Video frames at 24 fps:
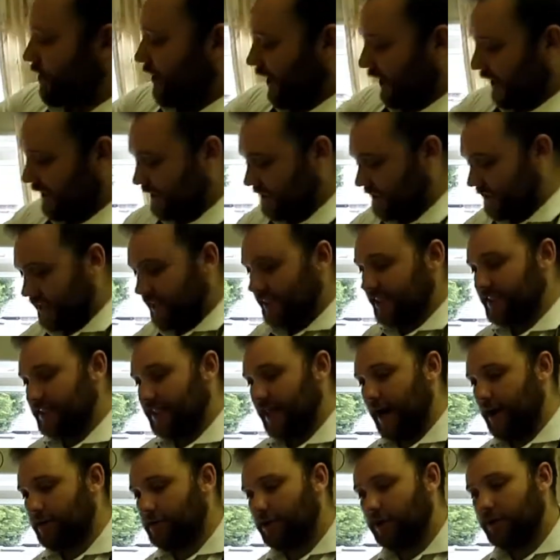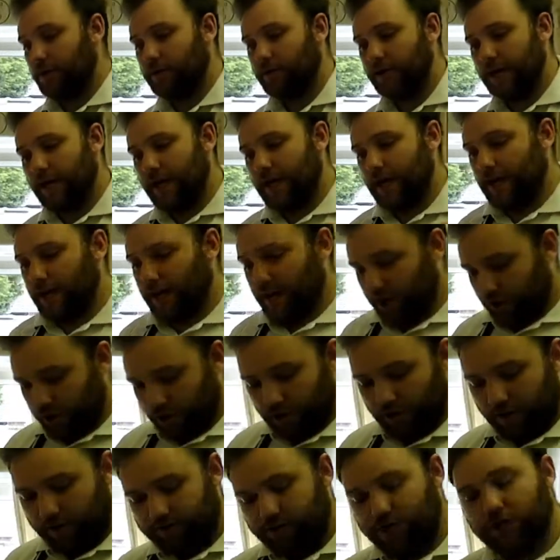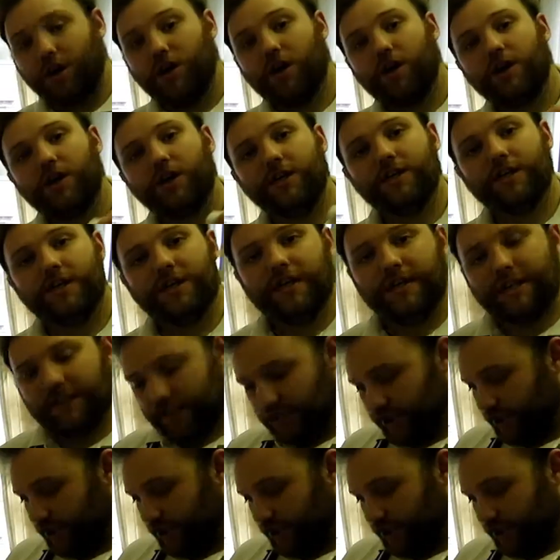clean tea towel. And all I've done is